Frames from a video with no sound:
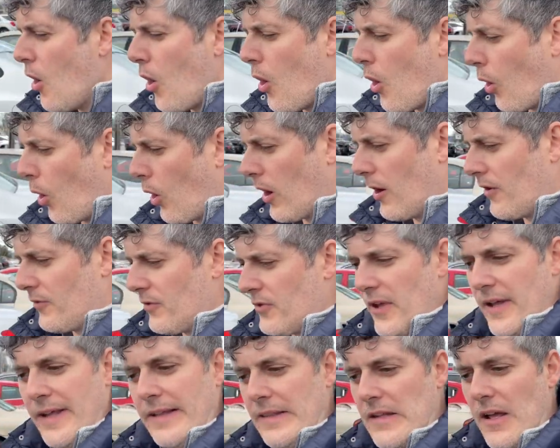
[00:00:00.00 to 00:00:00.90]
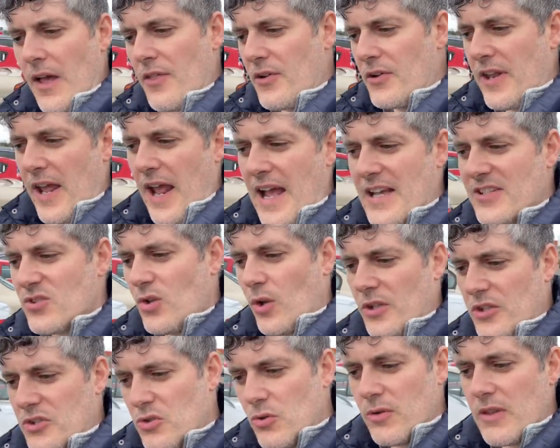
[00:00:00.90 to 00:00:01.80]
or like the other day I
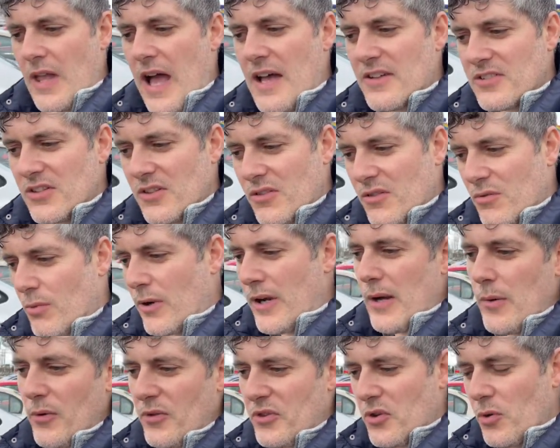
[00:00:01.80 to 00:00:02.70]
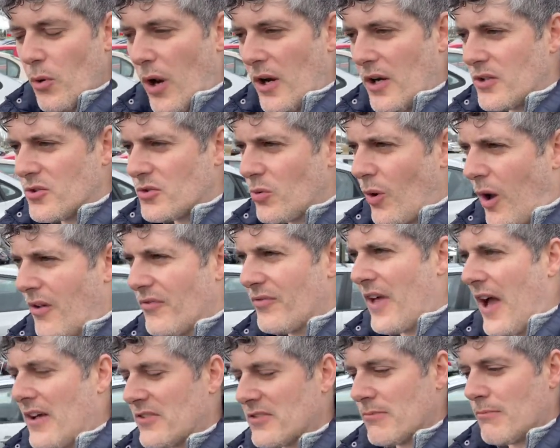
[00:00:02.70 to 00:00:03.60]
sold a 2003 with
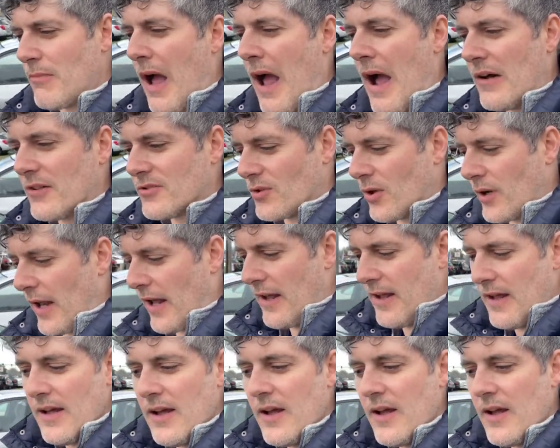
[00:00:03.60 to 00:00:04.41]
212,000 miles on it.